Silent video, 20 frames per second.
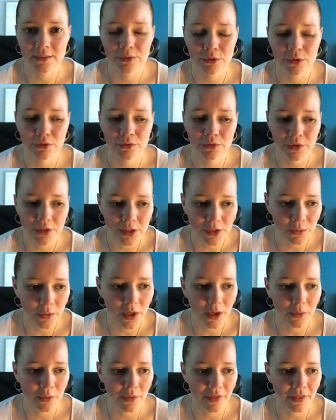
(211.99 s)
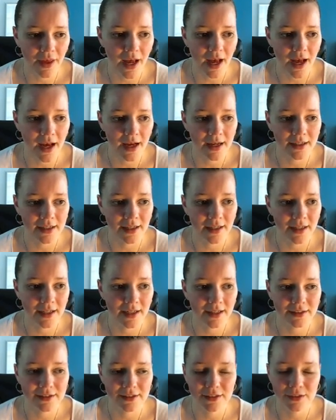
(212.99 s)
I'm doing really well with that, and
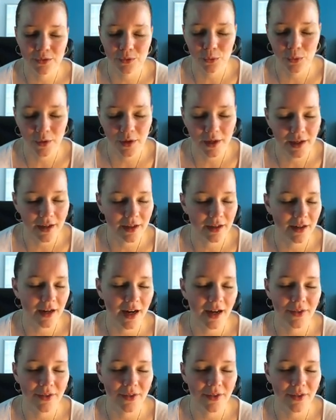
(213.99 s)
I swear